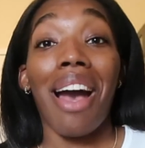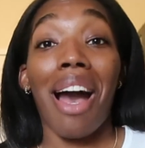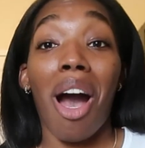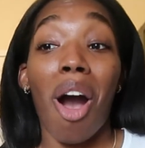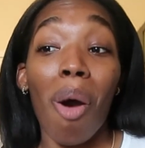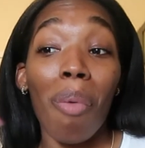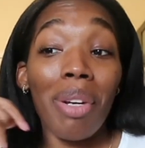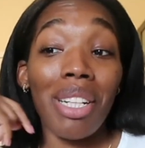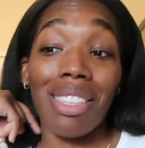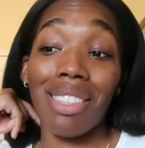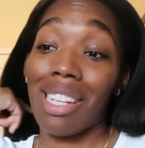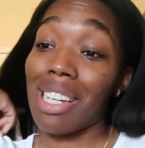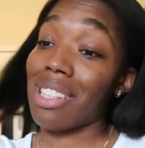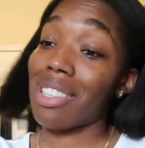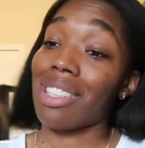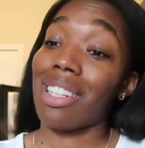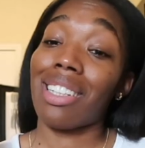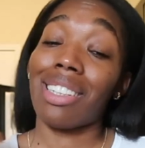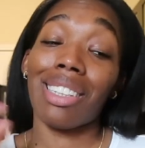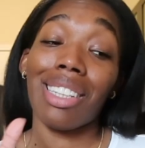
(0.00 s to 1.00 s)
I hope it
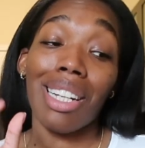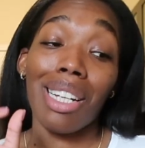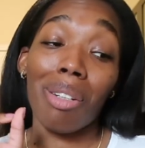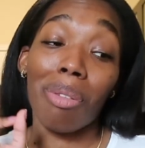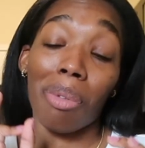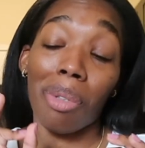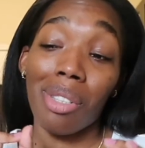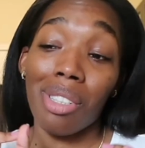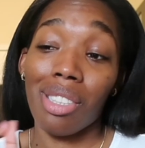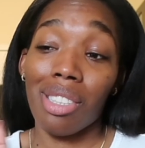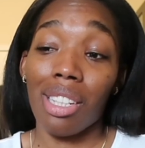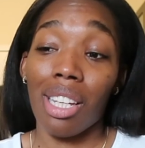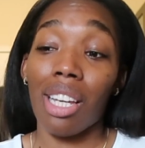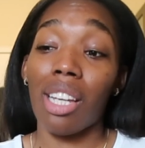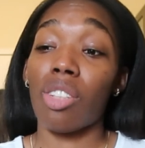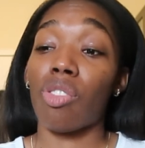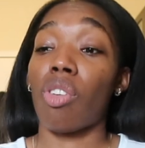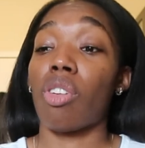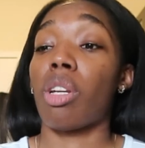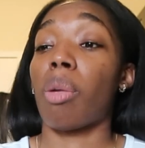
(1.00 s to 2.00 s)
tastes like that. We'll
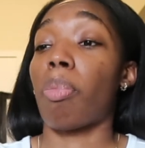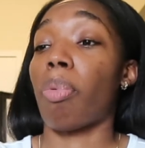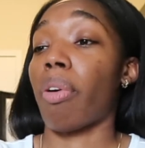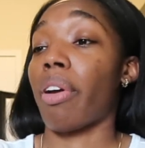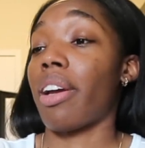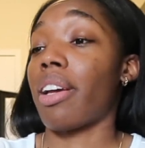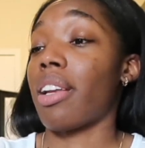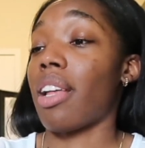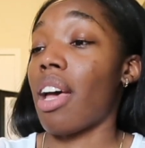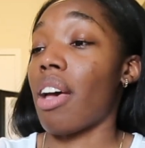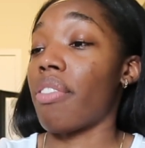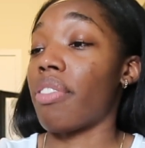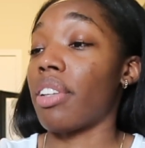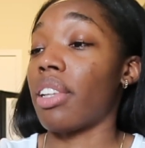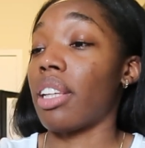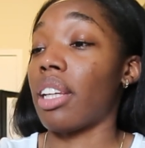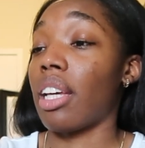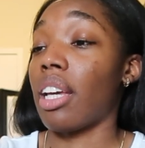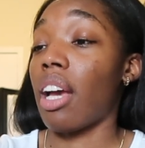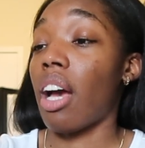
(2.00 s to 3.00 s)
see. It's from the brand
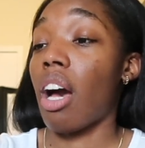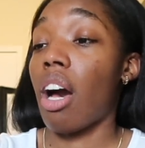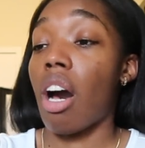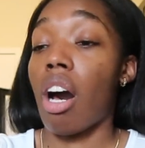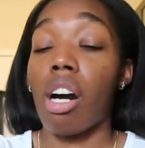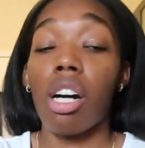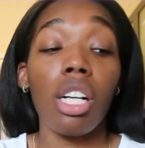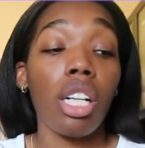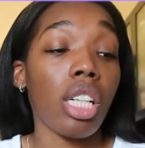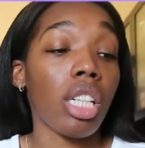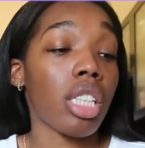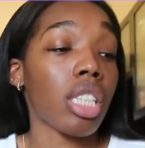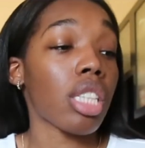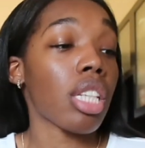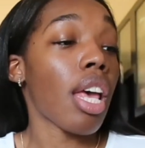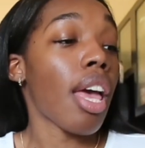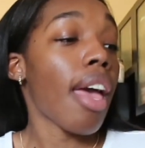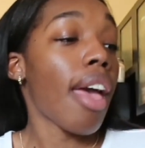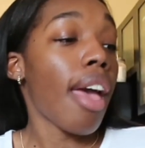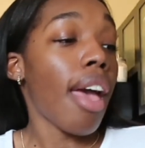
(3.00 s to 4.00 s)
Heavenly Hunk.
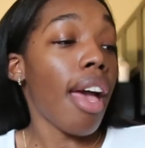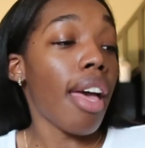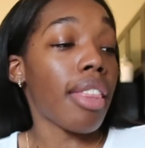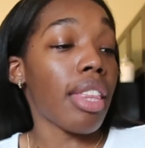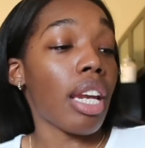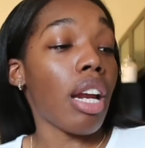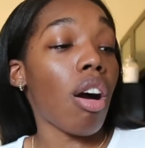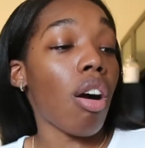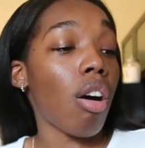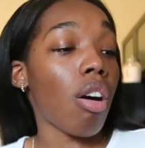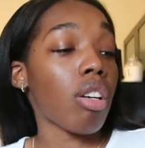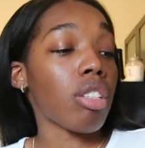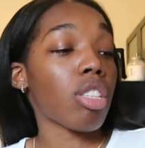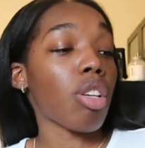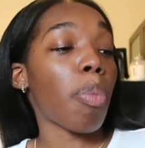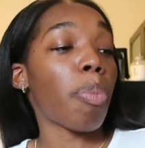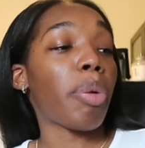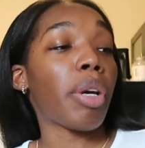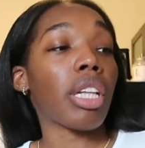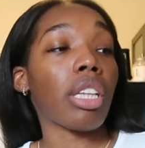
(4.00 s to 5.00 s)
And then I
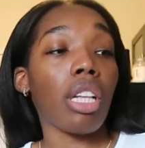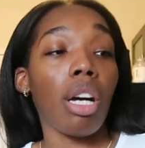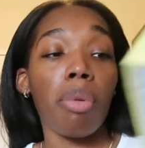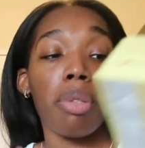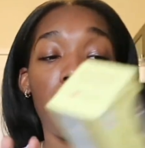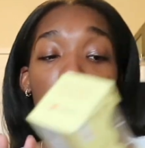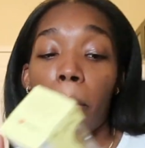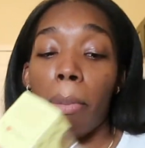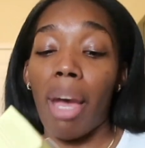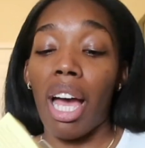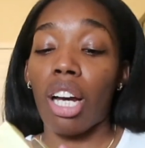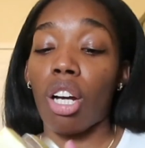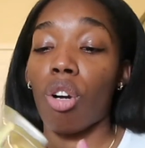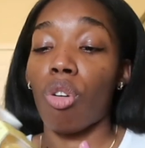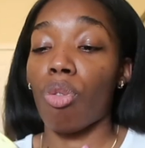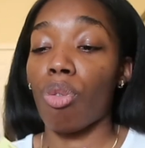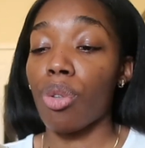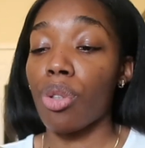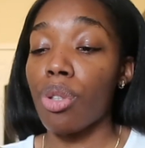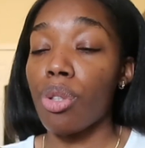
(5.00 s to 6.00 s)
also picked up some
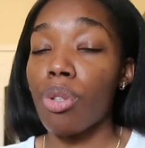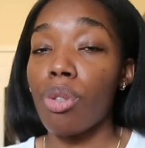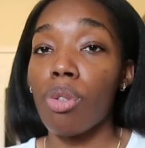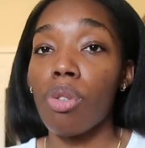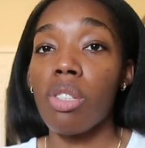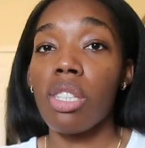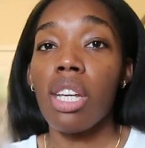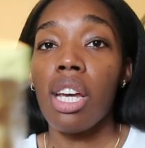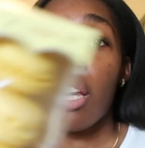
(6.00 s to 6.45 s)
macaroons.